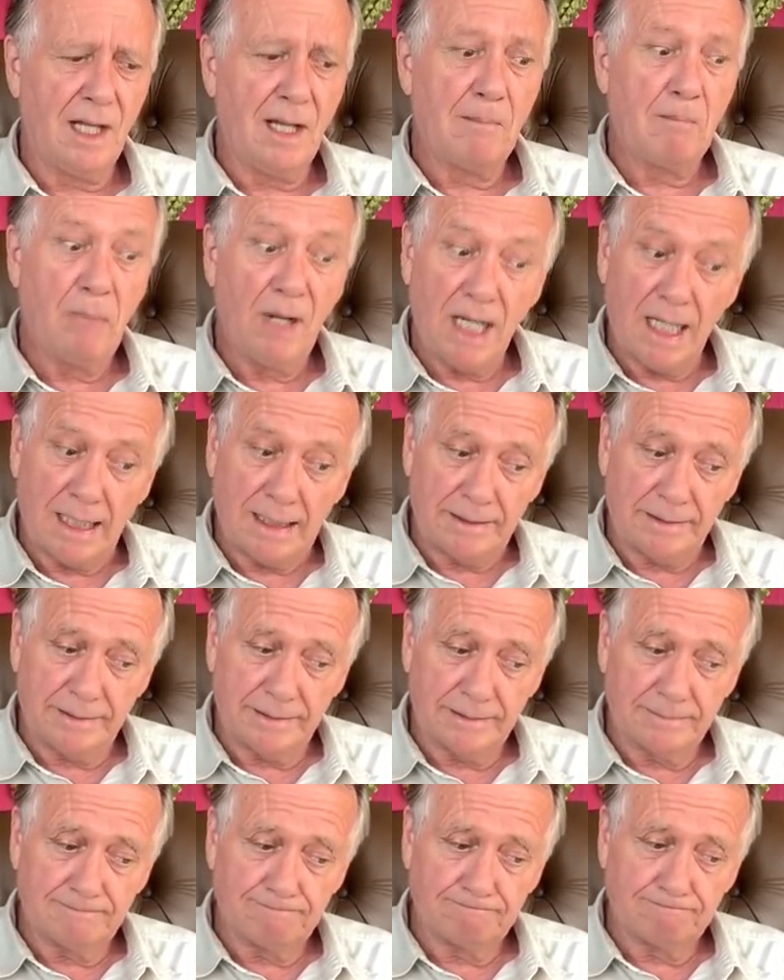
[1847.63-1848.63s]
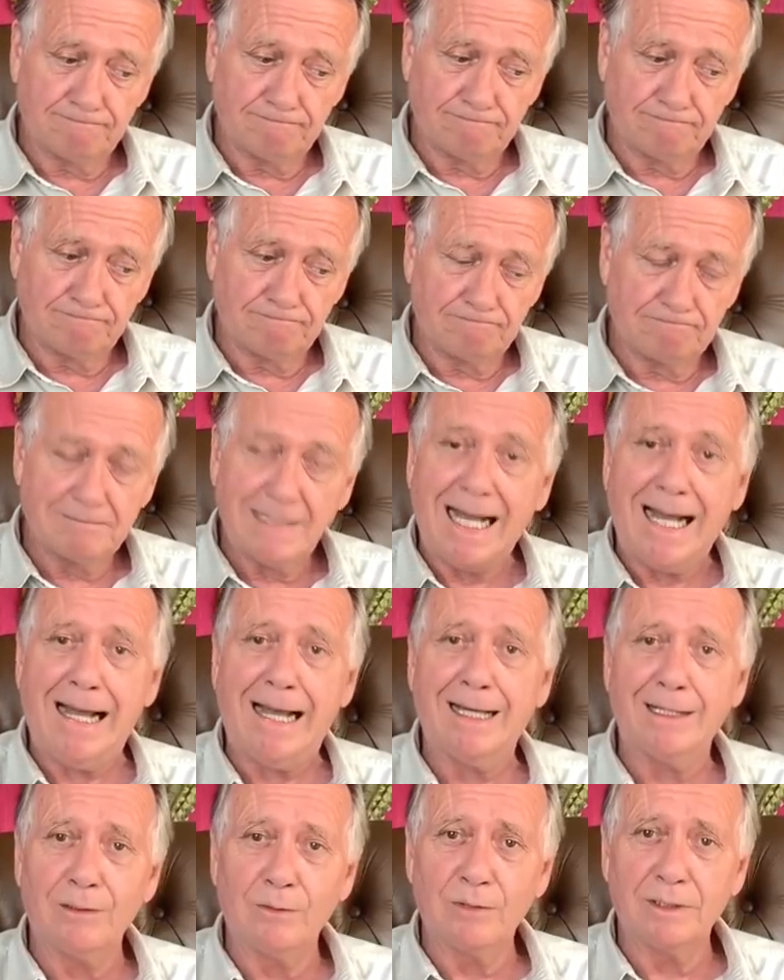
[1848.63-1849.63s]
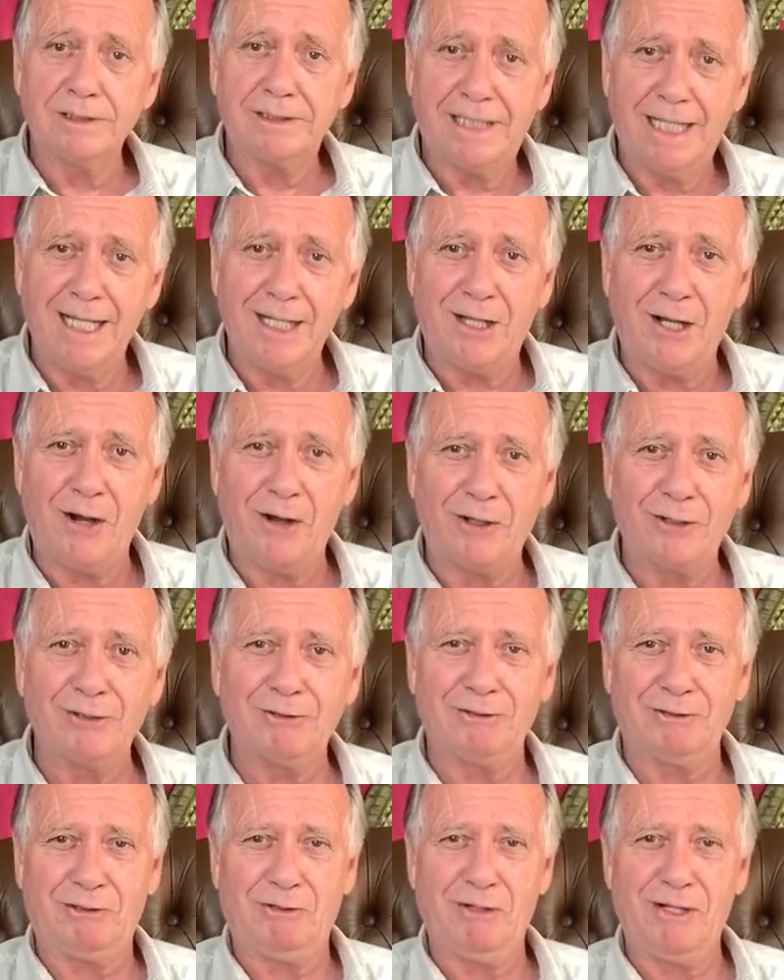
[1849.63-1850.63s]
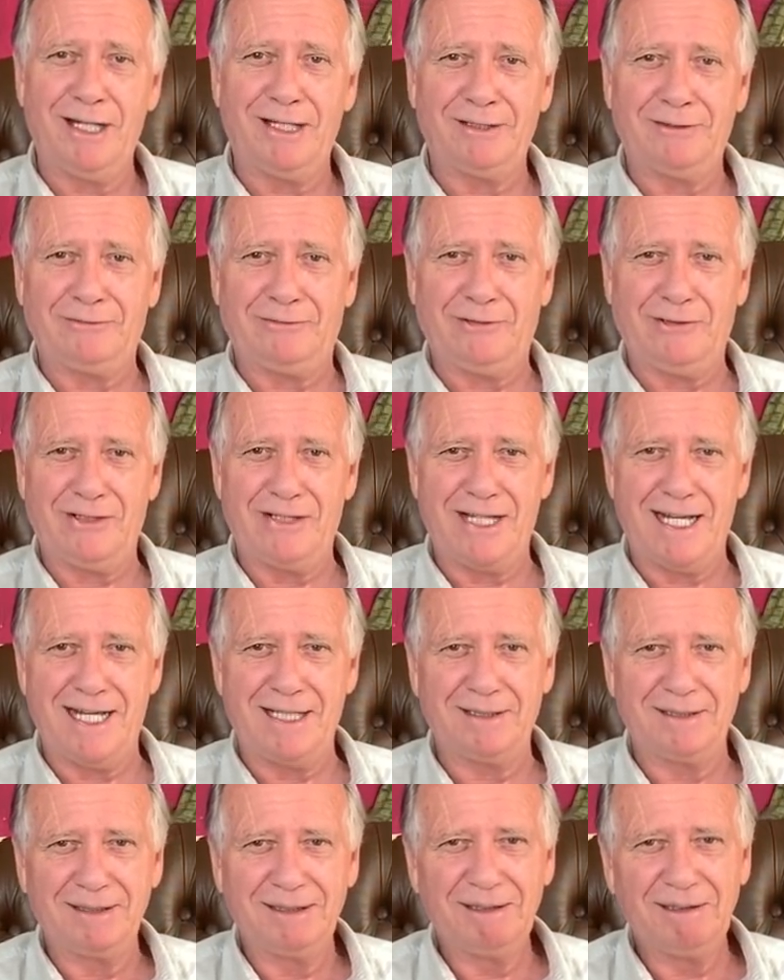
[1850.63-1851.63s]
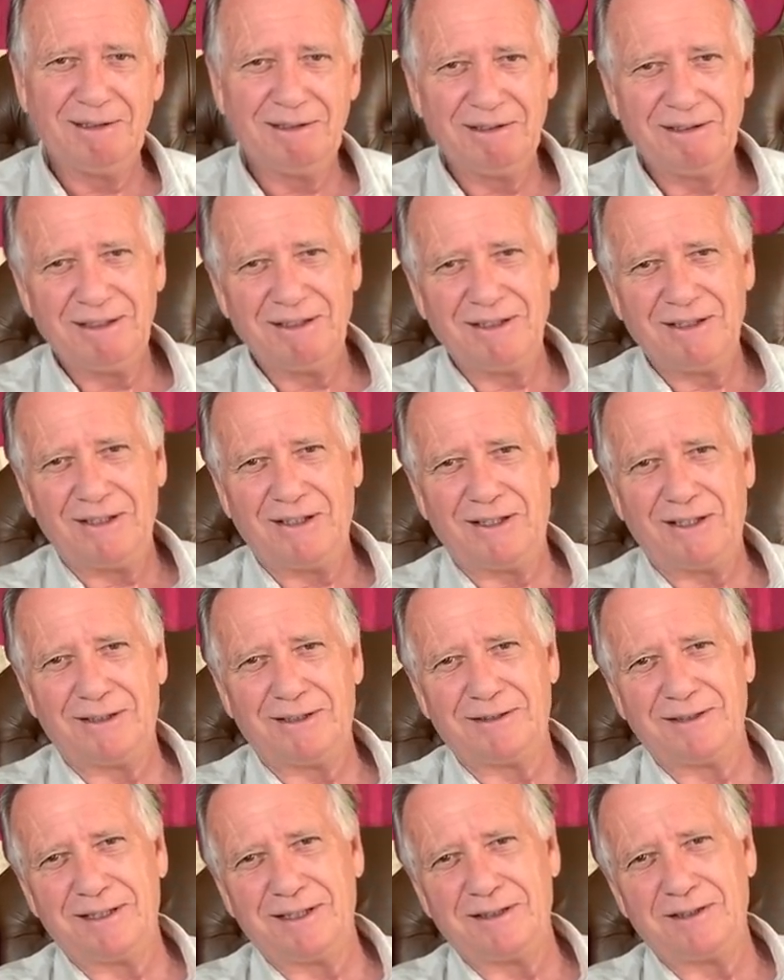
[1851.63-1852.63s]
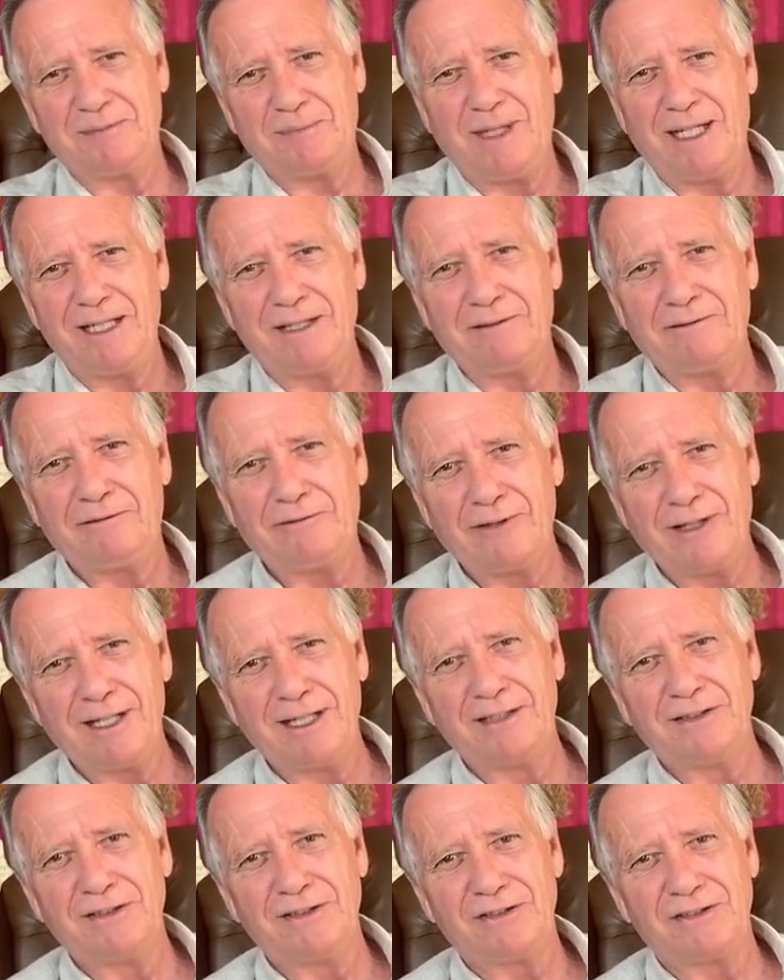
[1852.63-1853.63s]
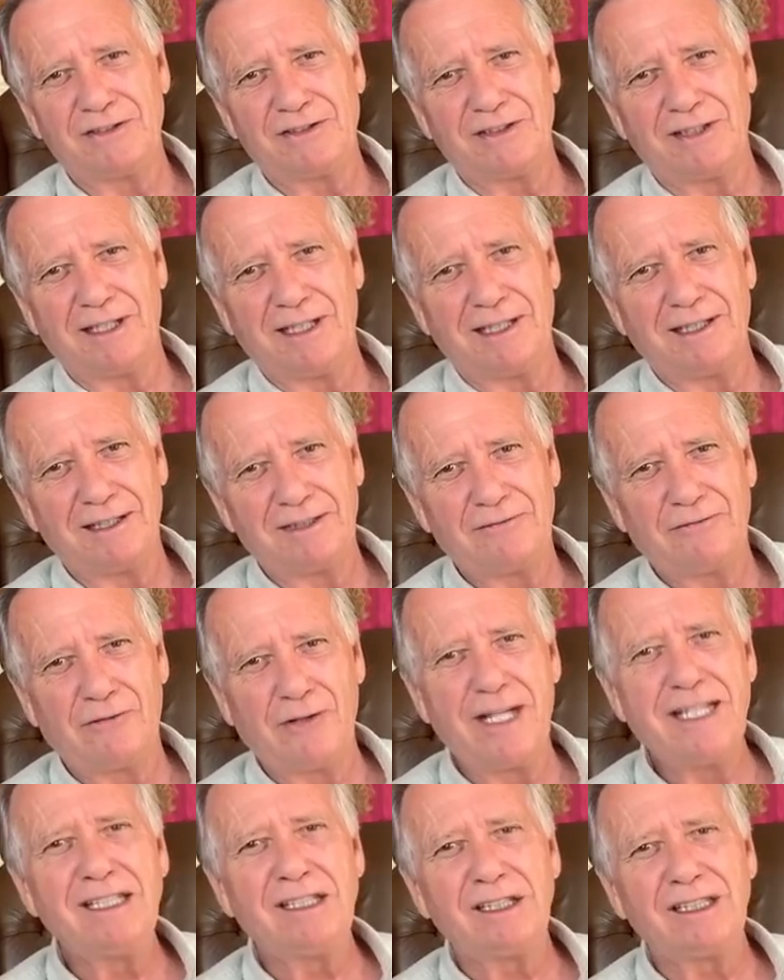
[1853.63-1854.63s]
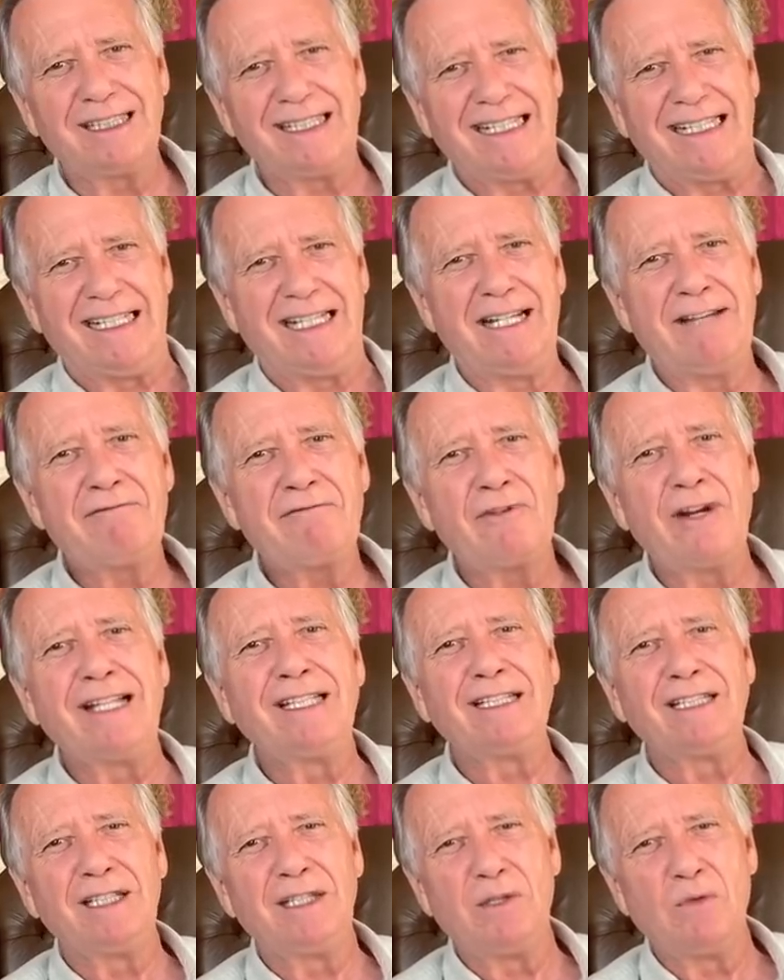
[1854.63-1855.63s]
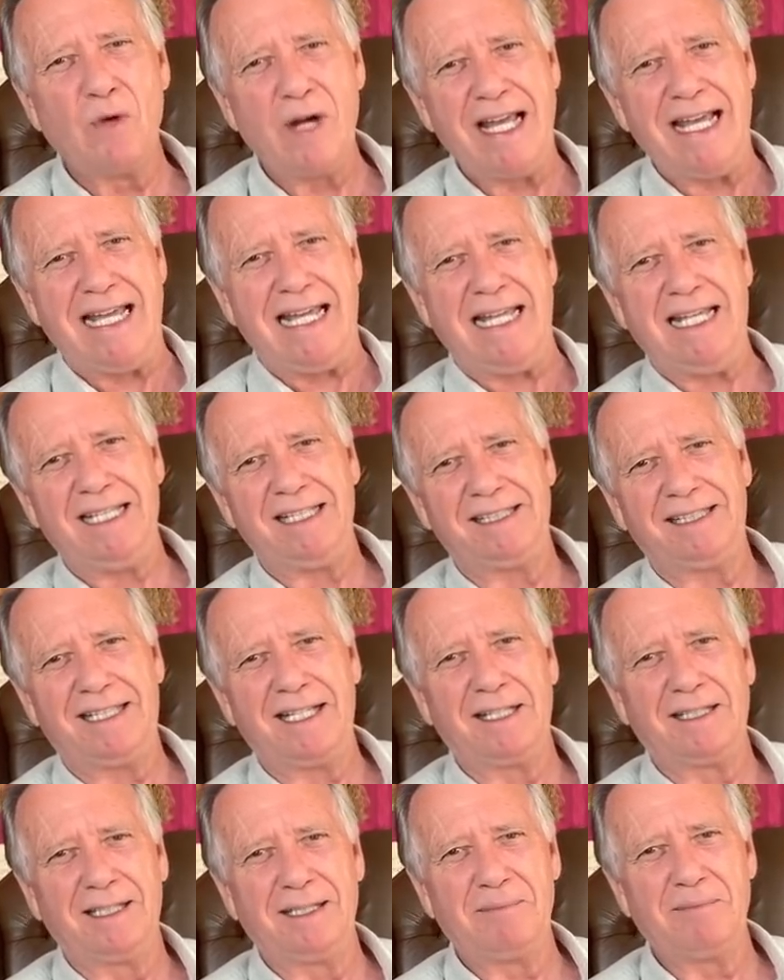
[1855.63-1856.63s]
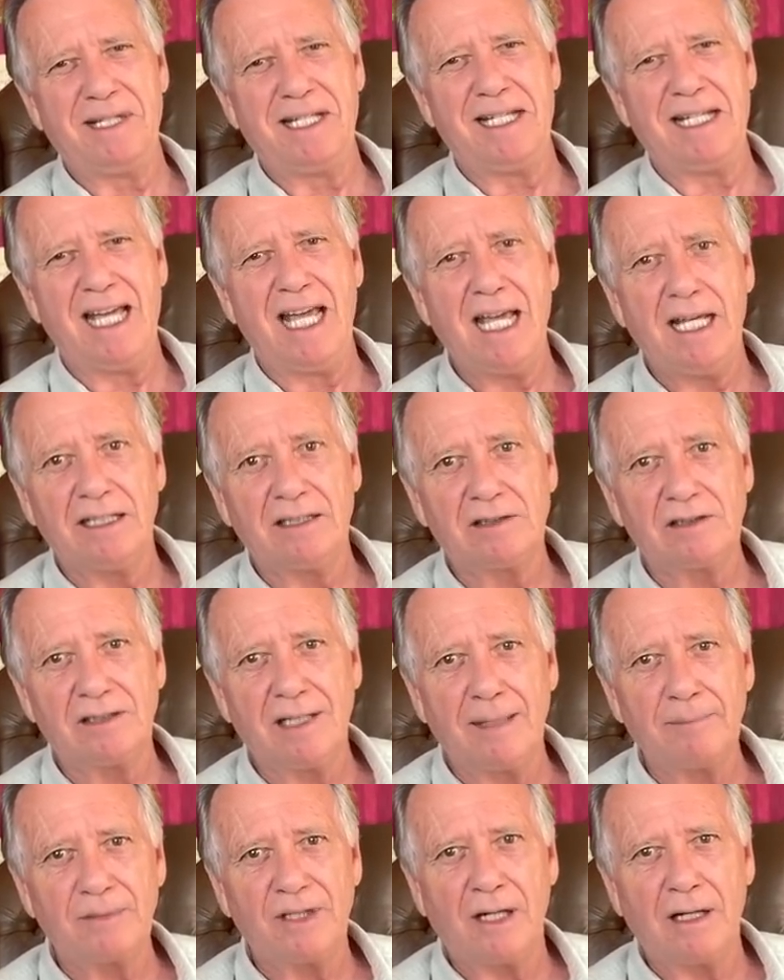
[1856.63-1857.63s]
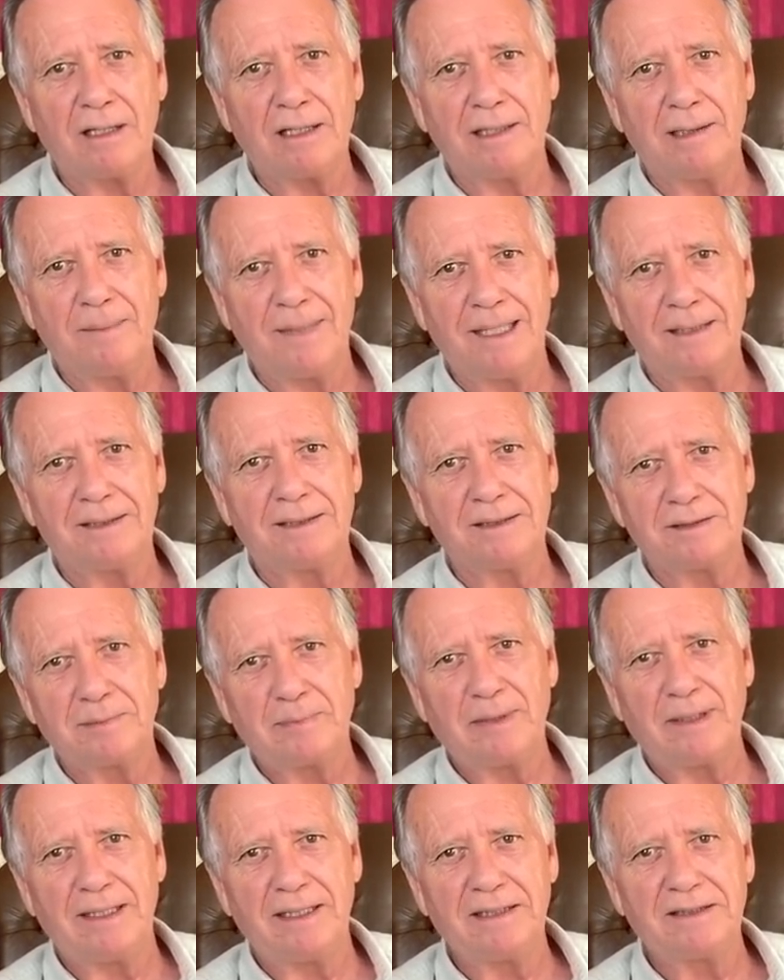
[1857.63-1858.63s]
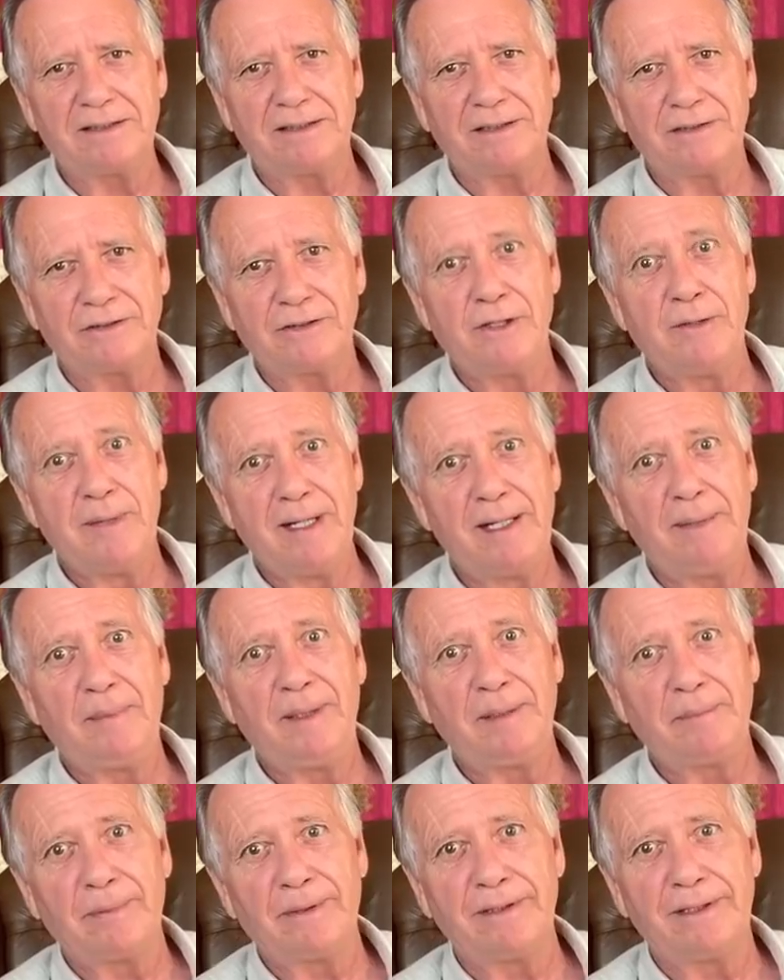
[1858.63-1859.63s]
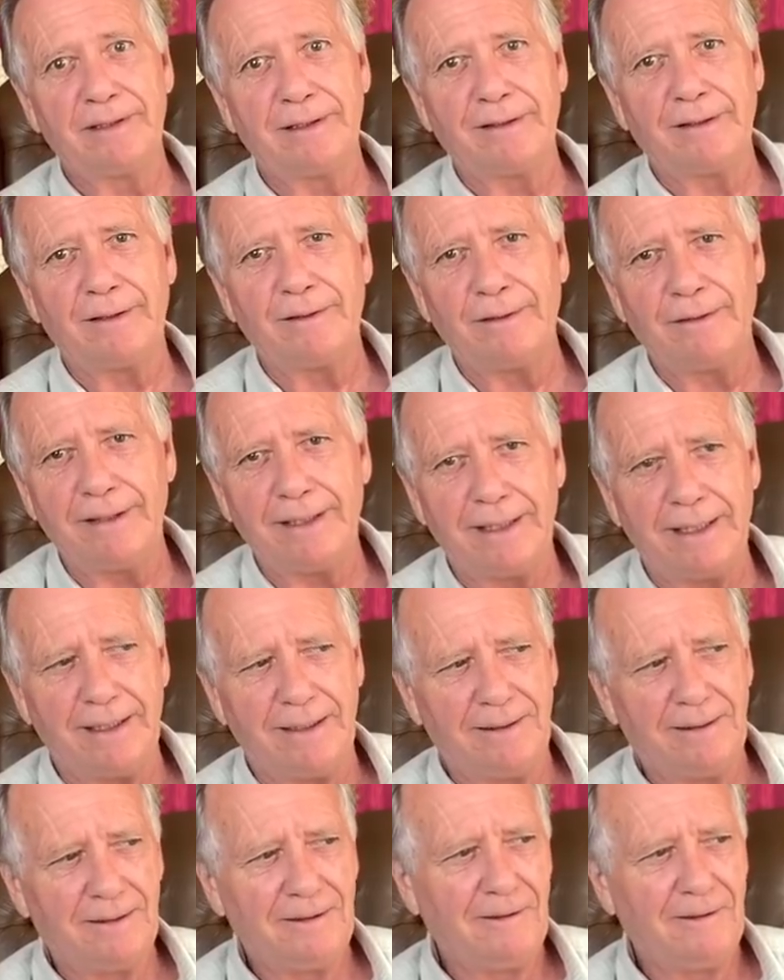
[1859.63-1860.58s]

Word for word: But I don't want to take all the credit for that uh, in spite of friends, uh, friend, in a friendly way, telling me, hey, stop talking about this place. There's too many people here already.